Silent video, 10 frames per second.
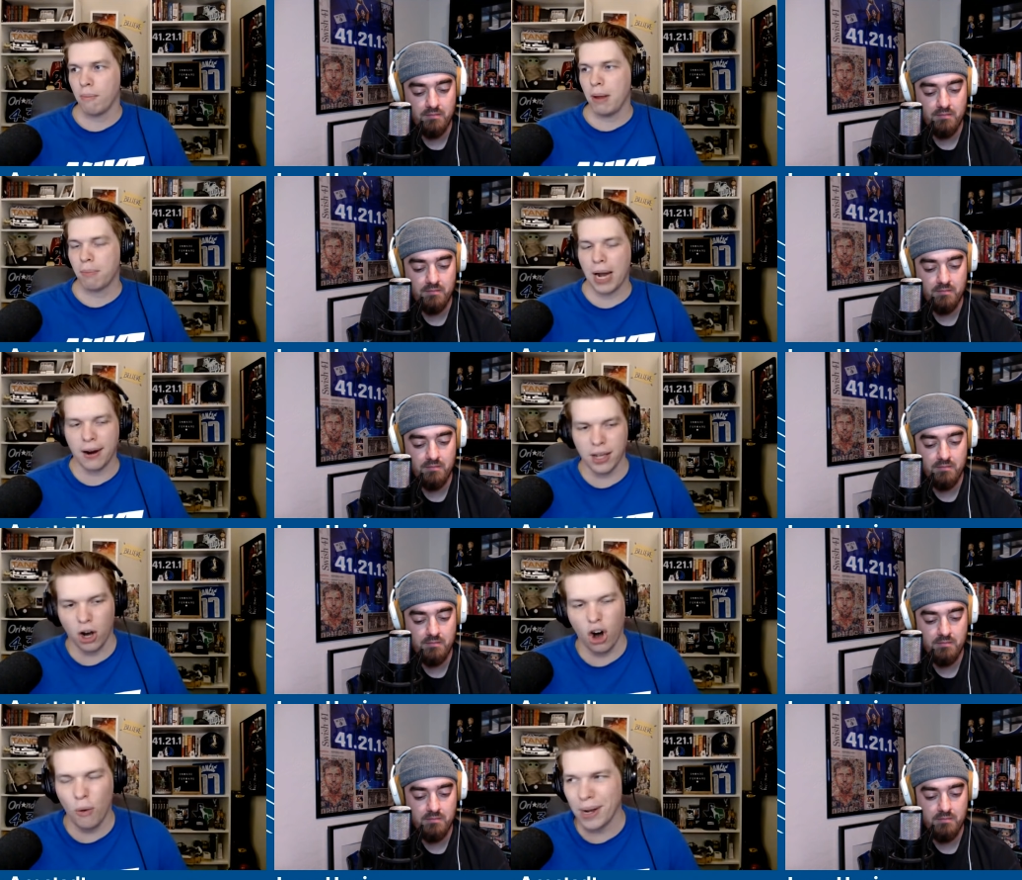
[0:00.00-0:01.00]
Speaker 1: The mint
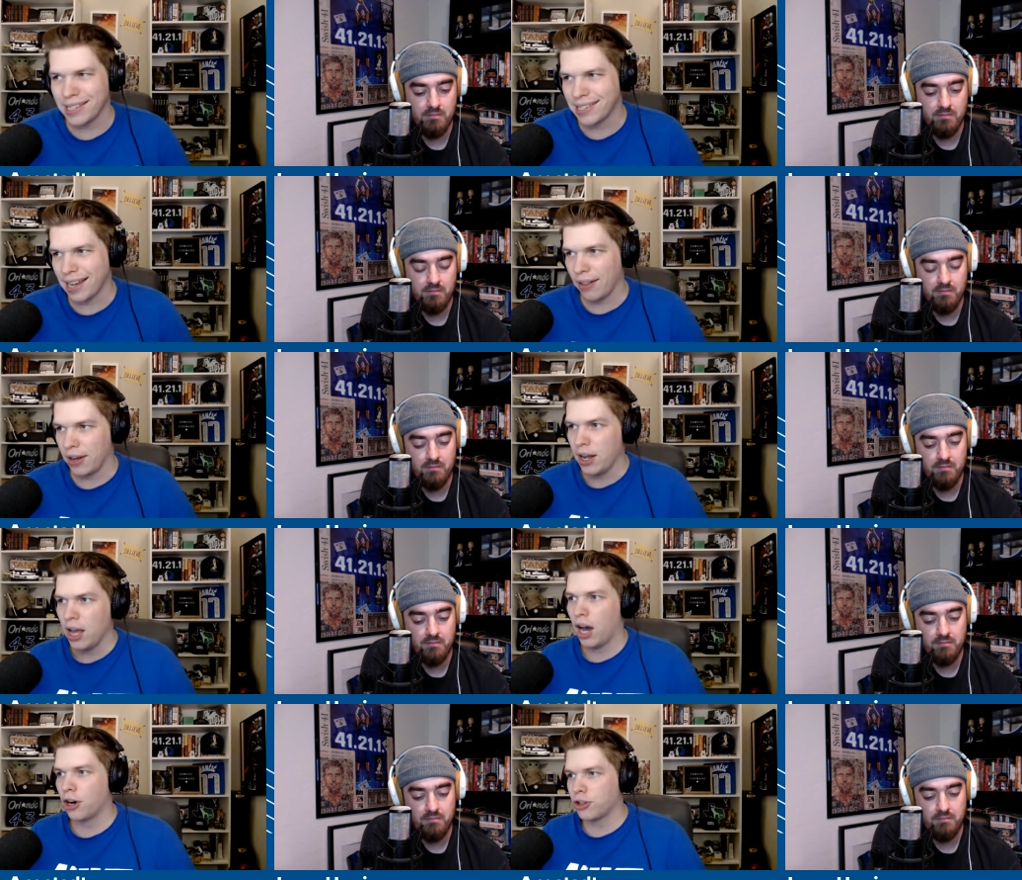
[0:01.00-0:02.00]
brownie, always solid,
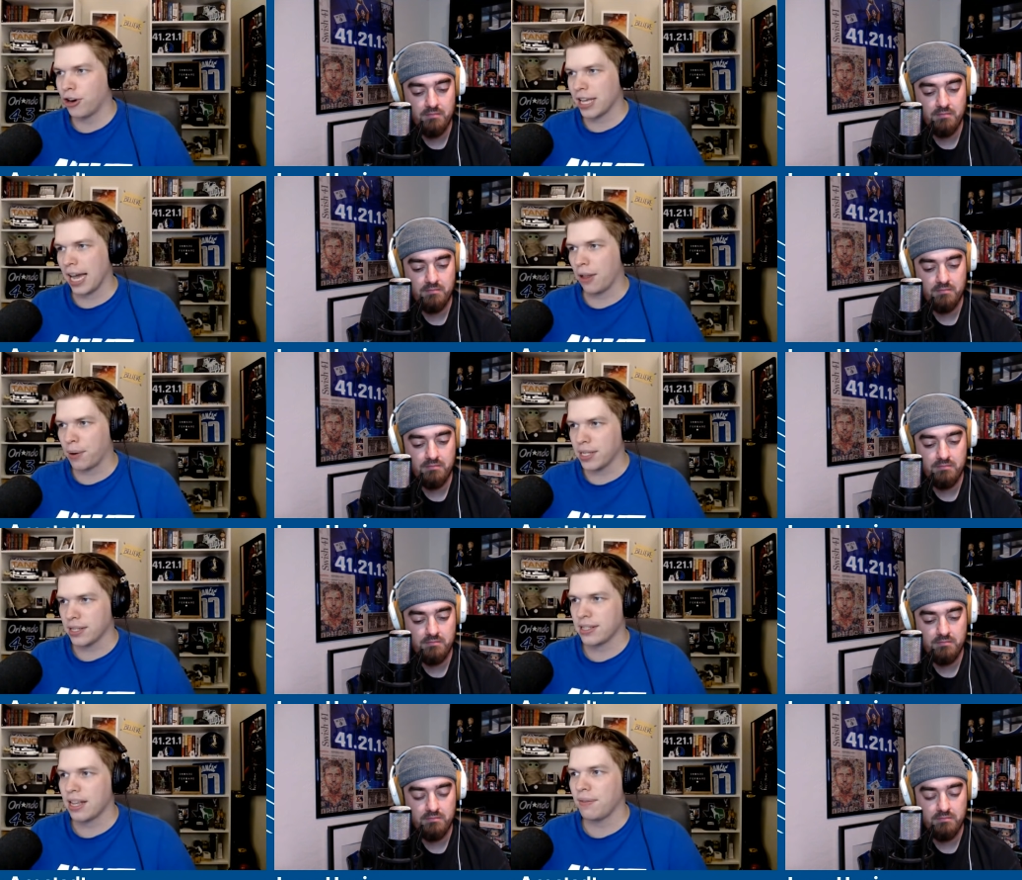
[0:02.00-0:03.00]
130
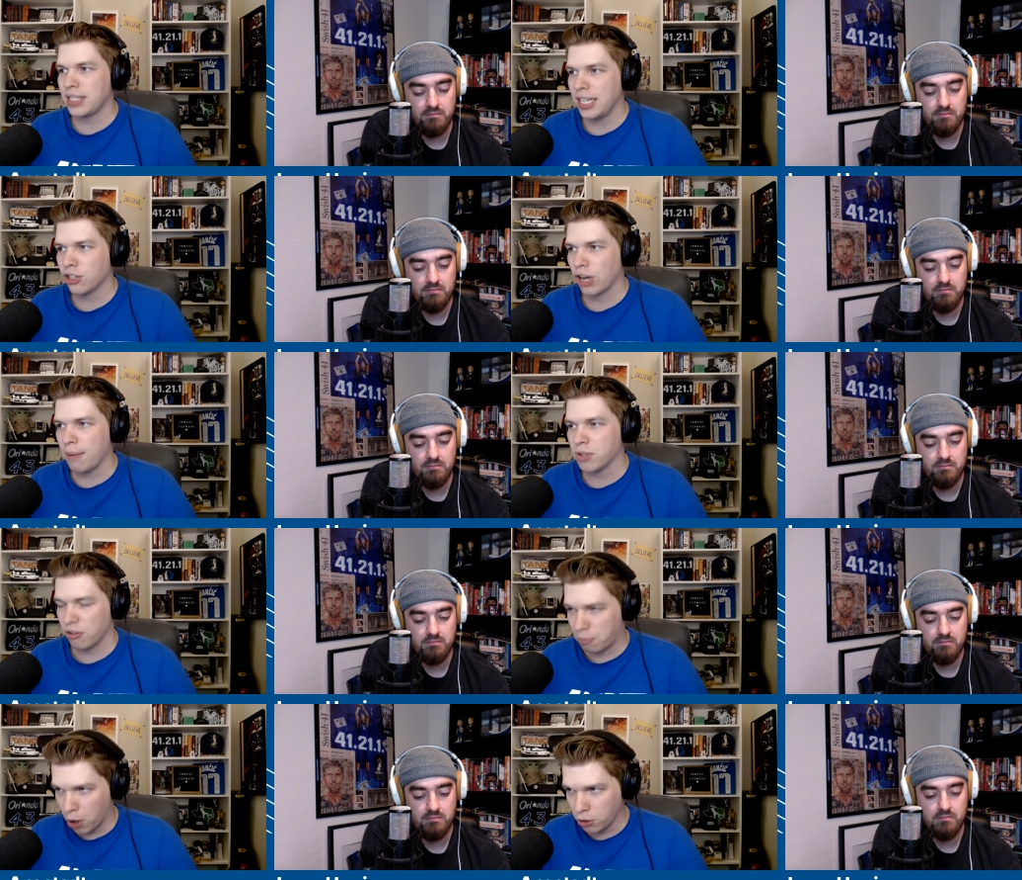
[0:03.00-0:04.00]
calories, 17 grams
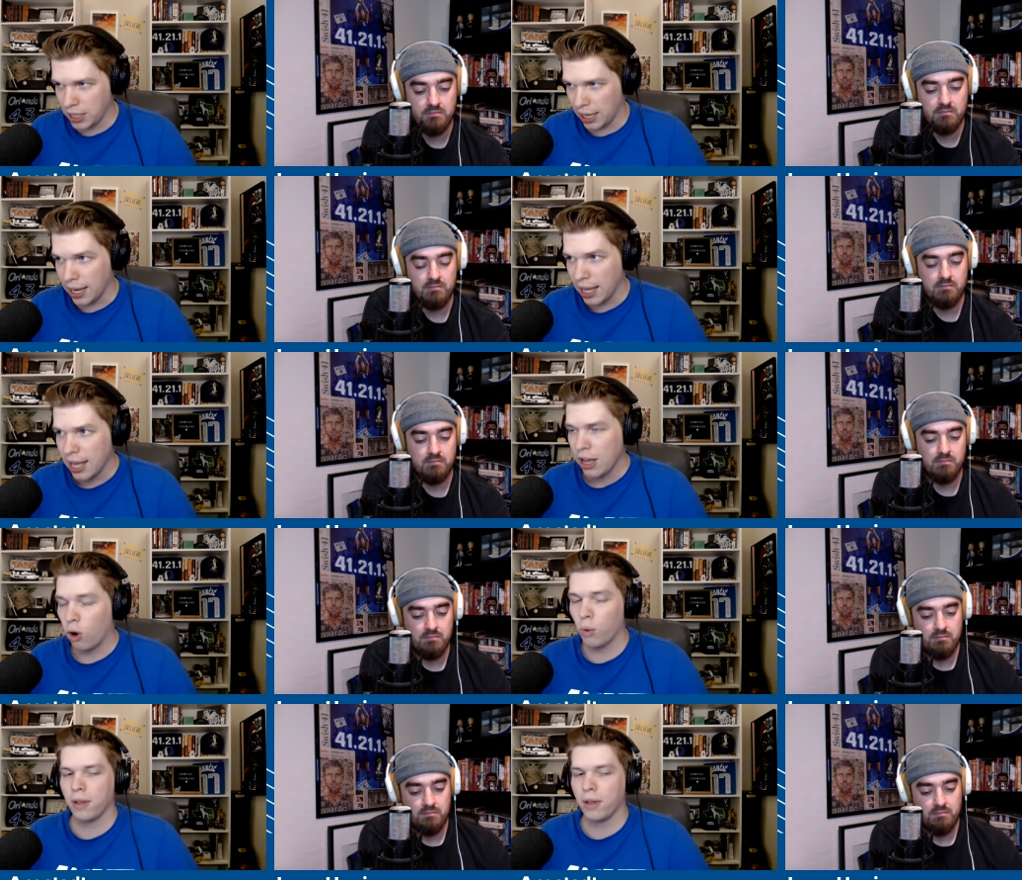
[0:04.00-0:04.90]
of protein, only